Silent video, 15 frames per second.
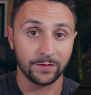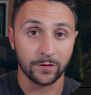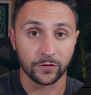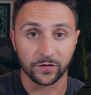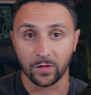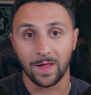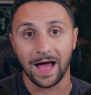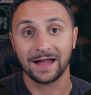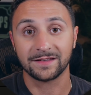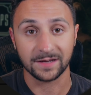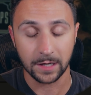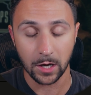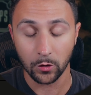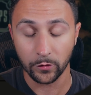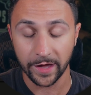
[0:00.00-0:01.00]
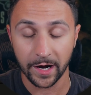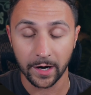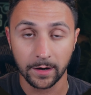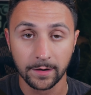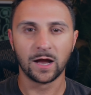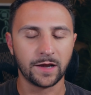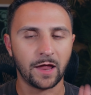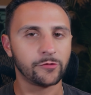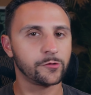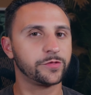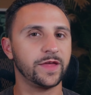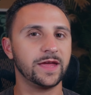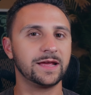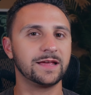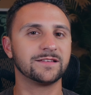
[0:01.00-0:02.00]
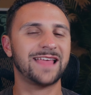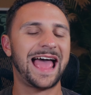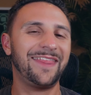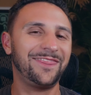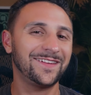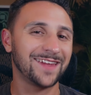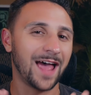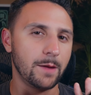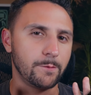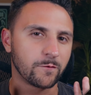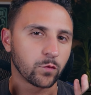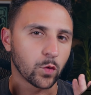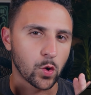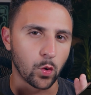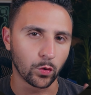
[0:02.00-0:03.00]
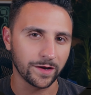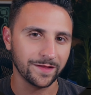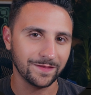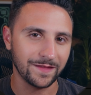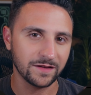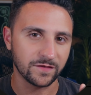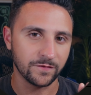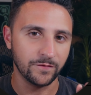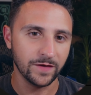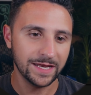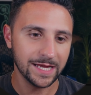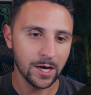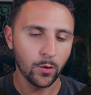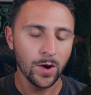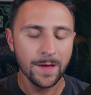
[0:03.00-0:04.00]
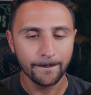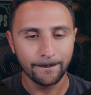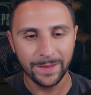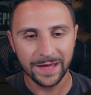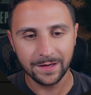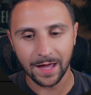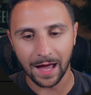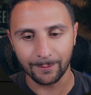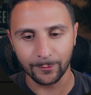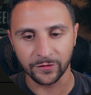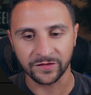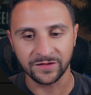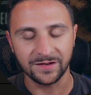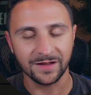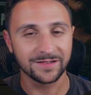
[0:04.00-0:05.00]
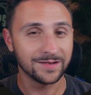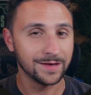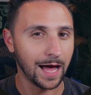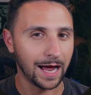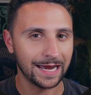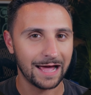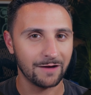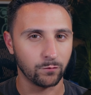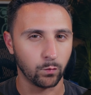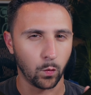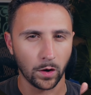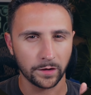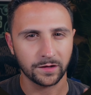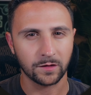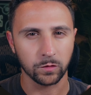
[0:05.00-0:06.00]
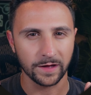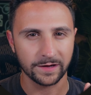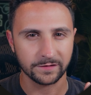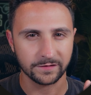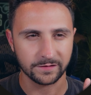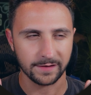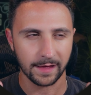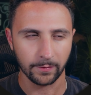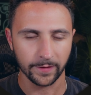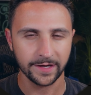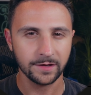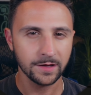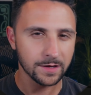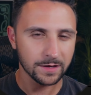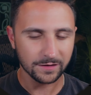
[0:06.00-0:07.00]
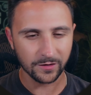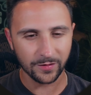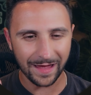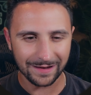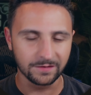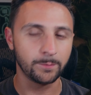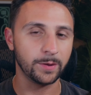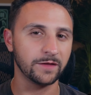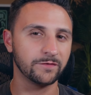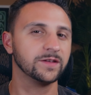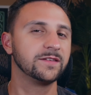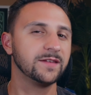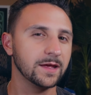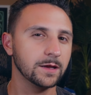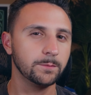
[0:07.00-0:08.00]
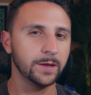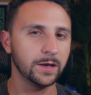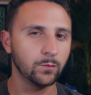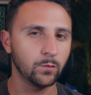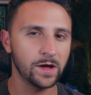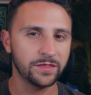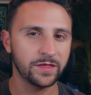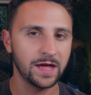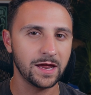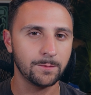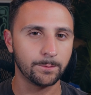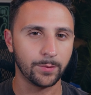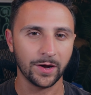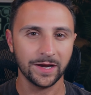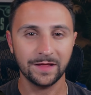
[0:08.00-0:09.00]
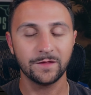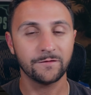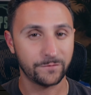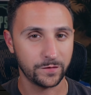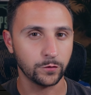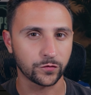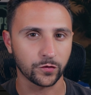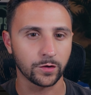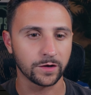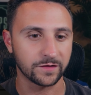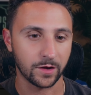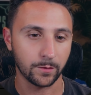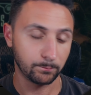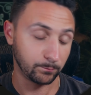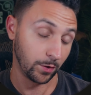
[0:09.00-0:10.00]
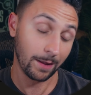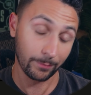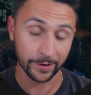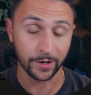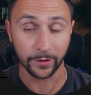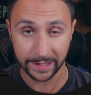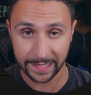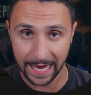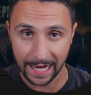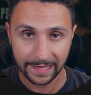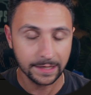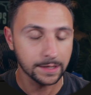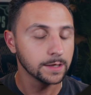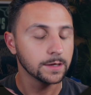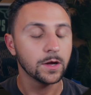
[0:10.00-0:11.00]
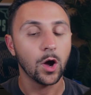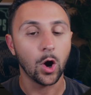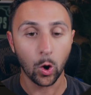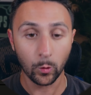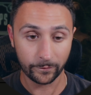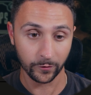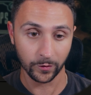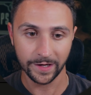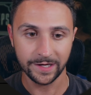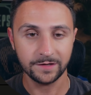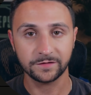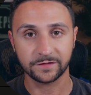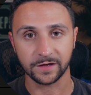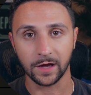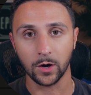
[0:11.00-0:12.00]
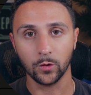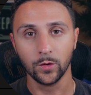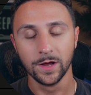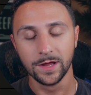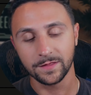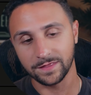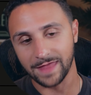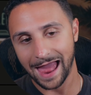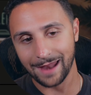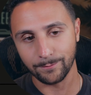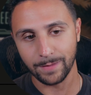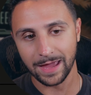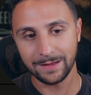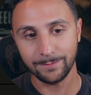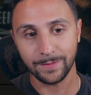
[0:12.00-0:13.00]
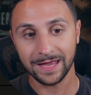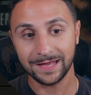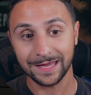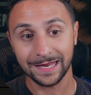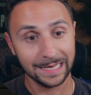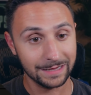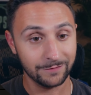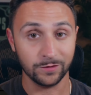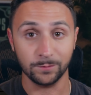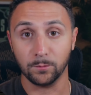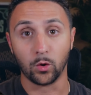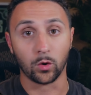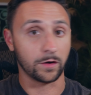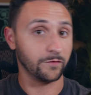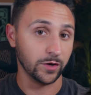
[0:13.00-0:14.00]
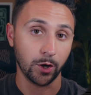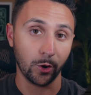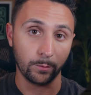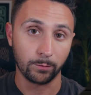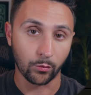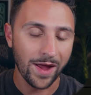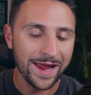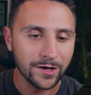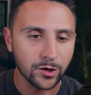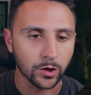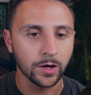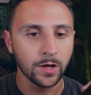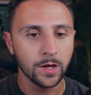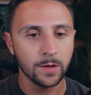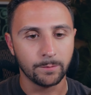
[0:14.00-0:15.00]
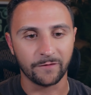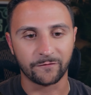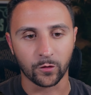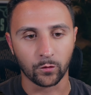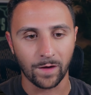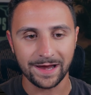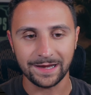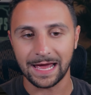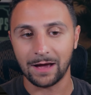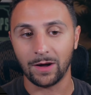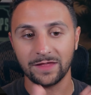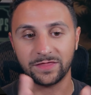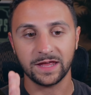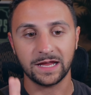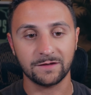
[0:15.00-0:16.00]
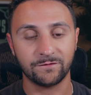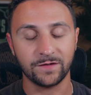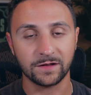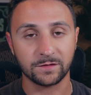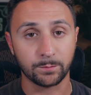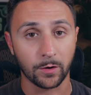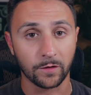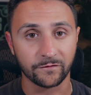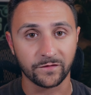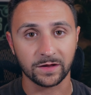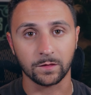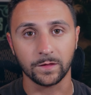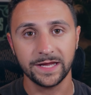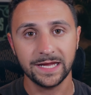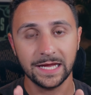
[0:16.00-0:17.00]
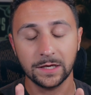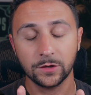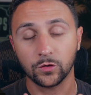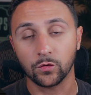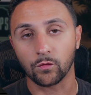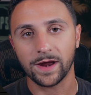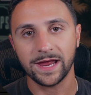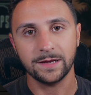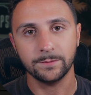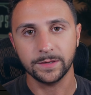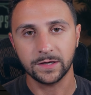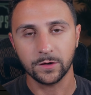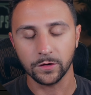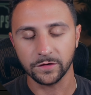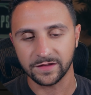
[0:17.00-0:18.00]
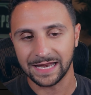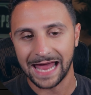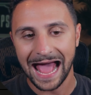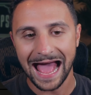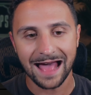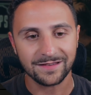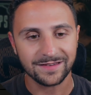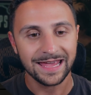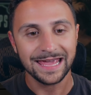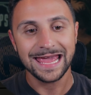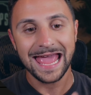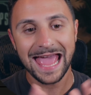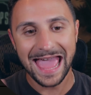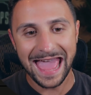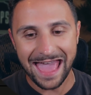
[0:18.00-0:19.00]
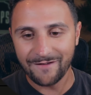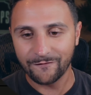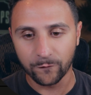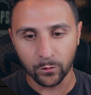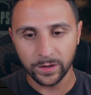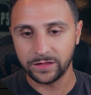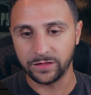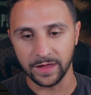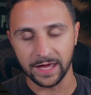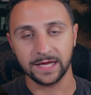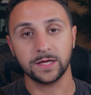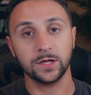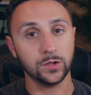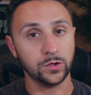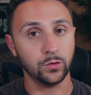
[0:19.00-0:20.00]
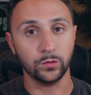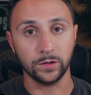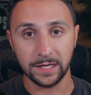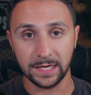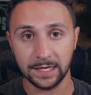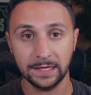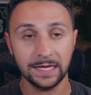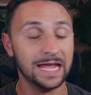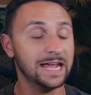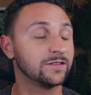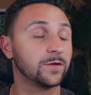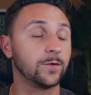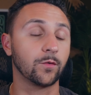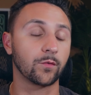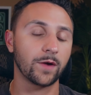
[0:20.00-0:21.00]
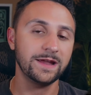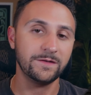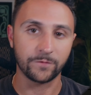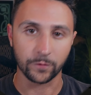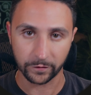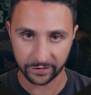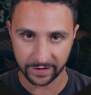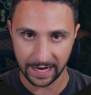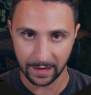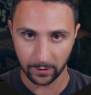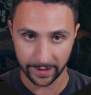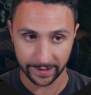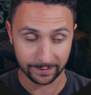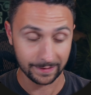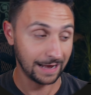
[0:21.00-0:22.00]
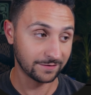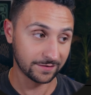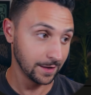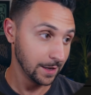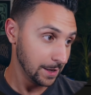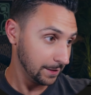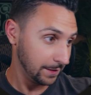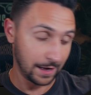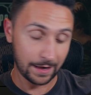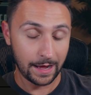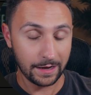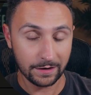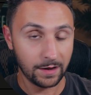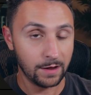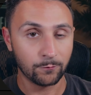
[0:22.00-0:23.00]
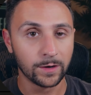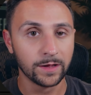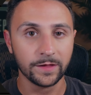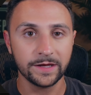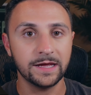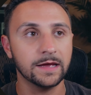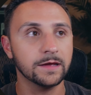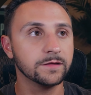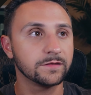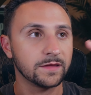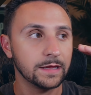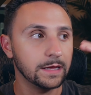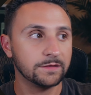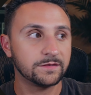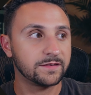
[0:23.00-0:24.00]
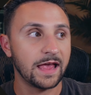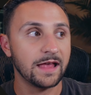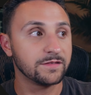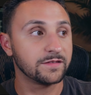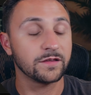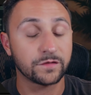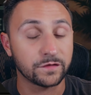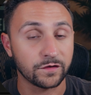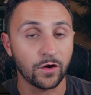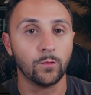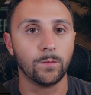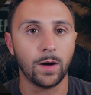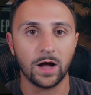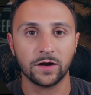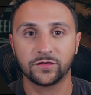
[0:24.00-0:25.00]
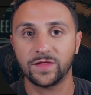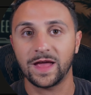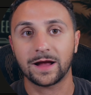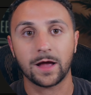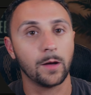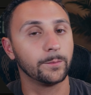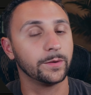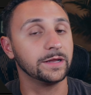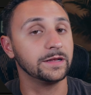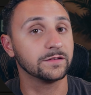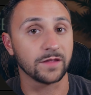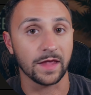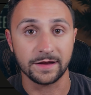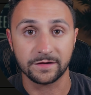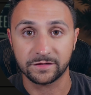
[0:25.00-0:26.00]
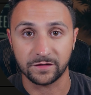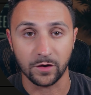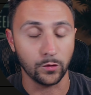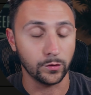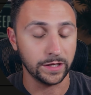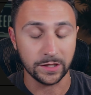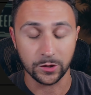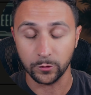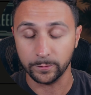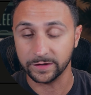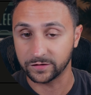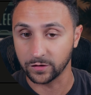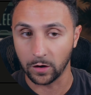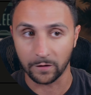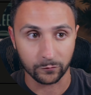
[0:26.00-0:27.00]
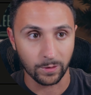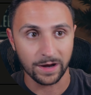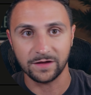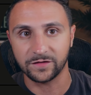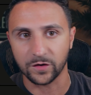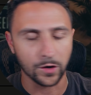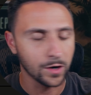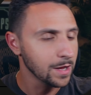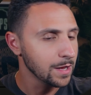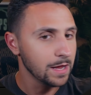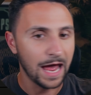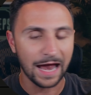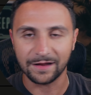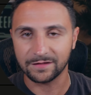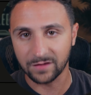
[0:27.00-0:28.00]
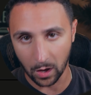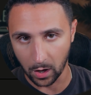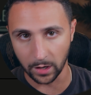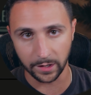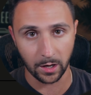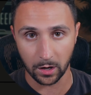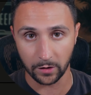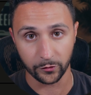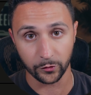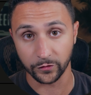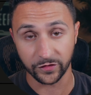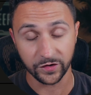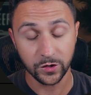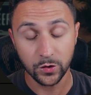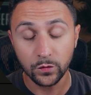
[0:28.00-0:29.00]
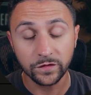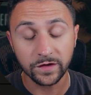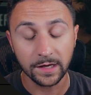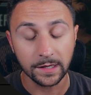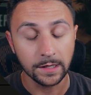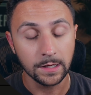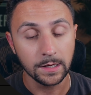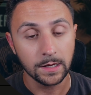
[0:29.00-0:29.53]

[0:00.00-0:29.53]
There's a lot to go there. Another thing is, at the time of recording this video, BigCommerce does not have one-click selling, so that's a bit of a tidbit with it, but in the future it's probably going to get it, hopefully, so that may make it even more of a no-brainer. But for right now, I think it fits perfectly in great because it has everything you need. It's great for scaling. That's it really is. It says so much that companies like Sony, Ubisoft, Razer, and a ton others use it.